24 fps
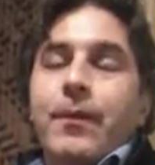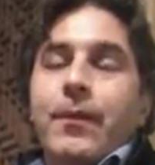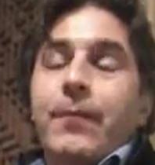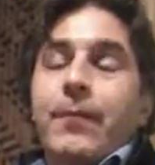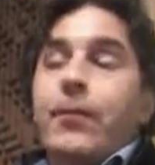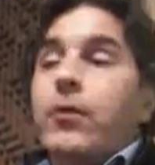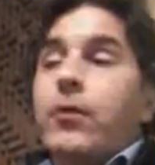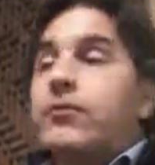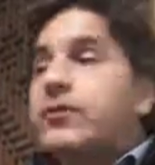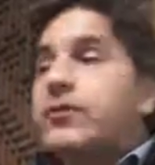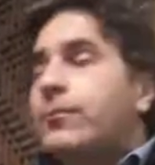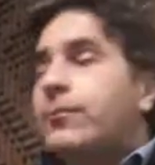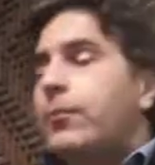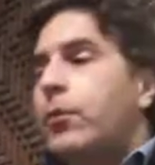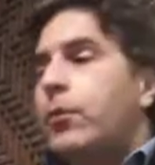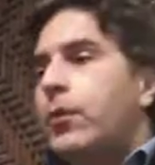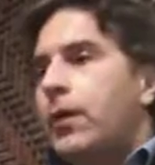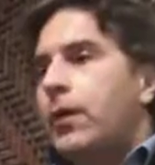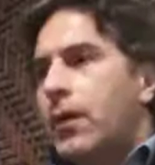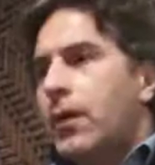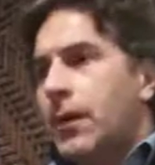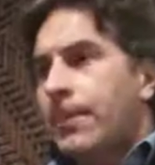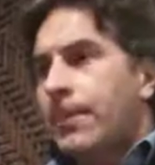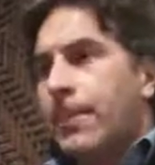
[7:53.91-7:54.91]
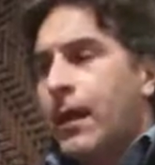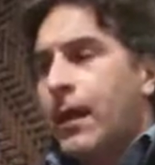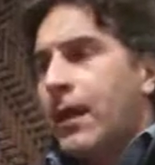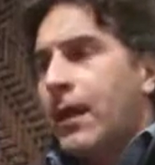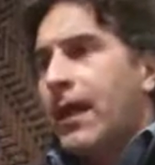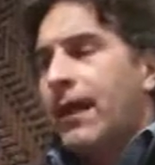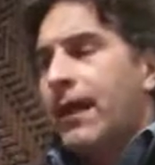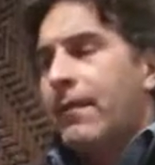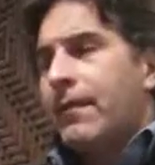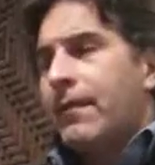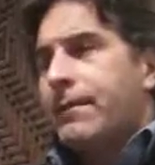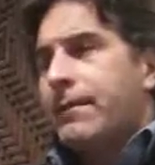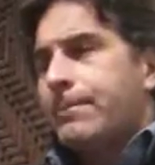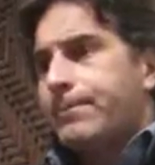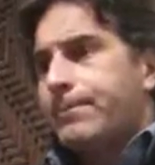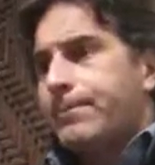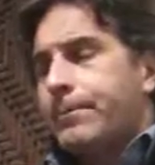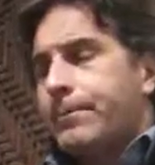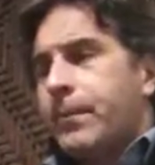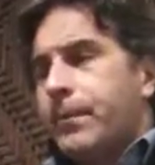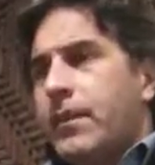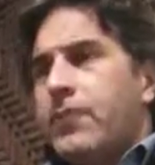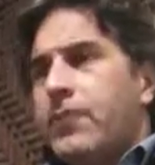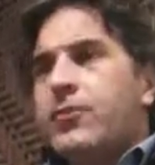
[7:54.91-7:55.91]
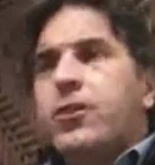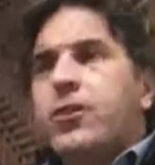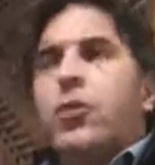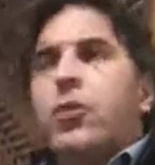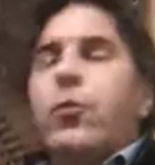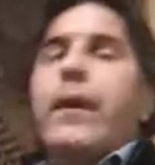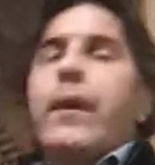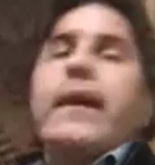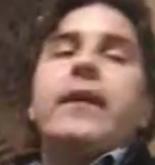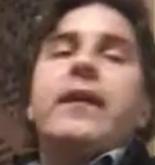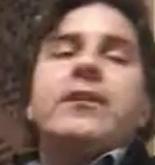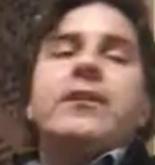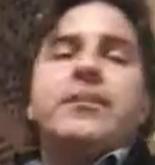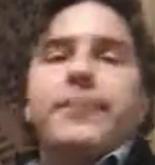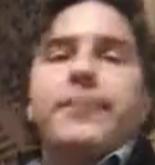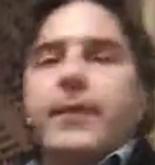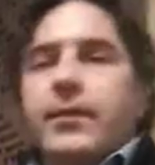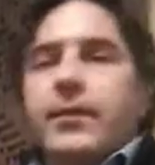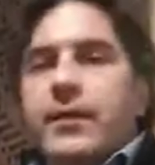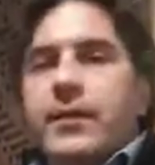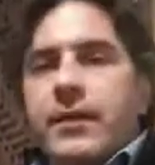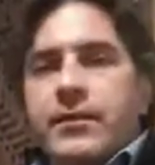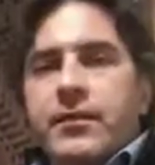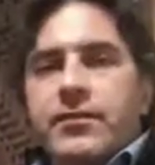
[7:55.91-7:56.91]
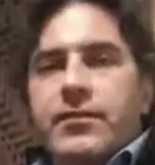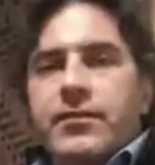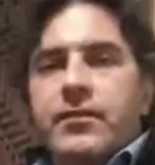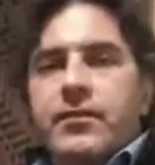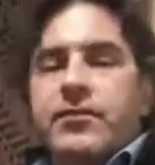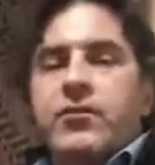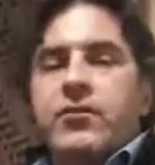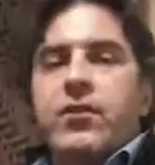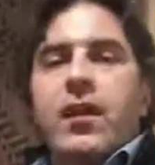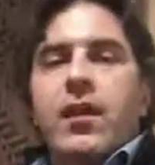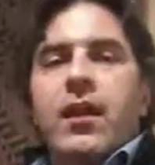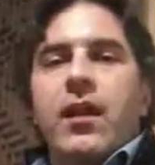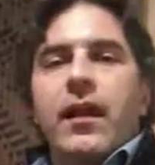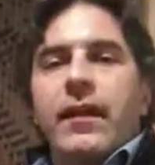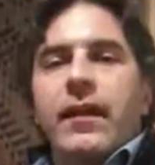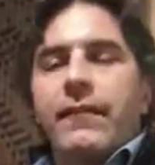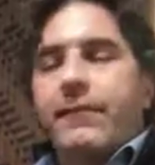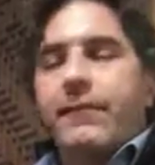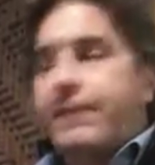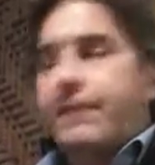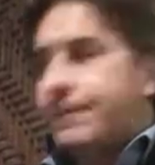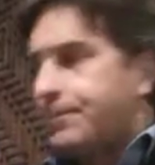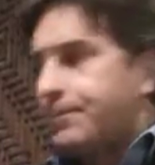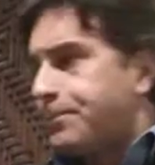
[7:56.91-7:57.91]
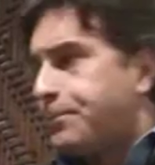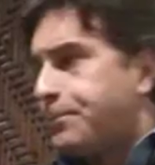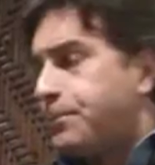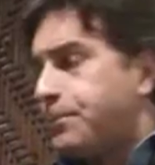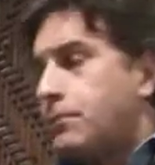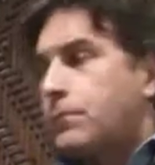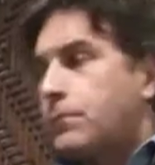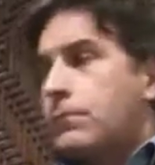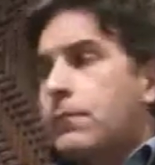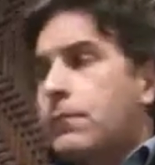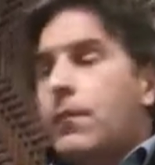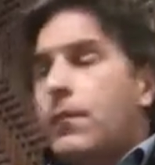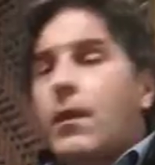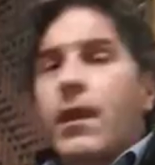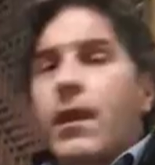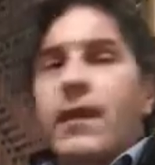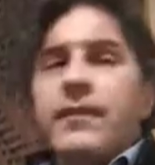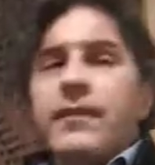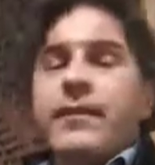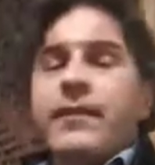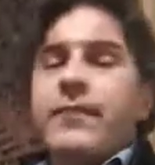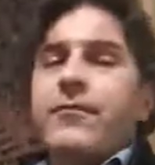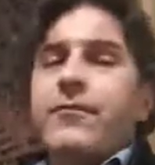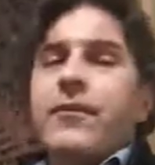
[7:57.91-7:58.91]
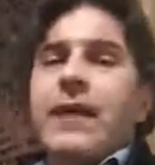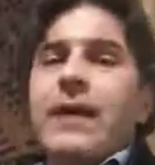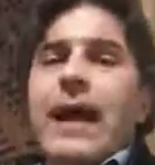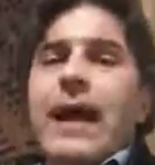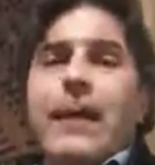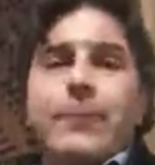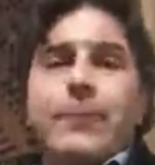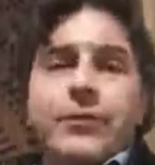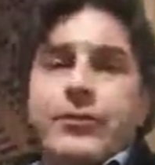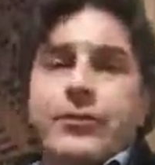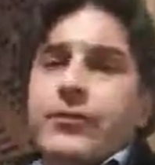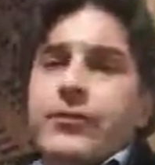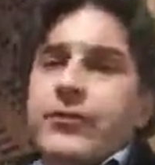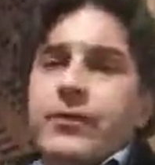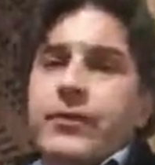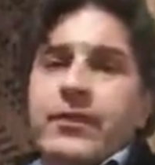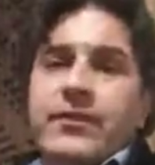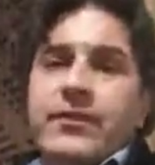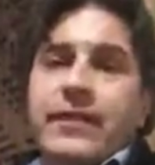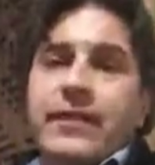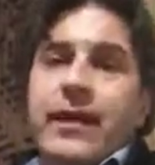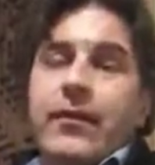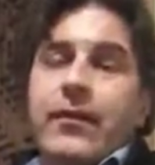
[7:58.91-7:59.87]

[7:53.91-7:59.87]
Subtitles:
But most importantly, I think there's a great experience. There's life and different opportunities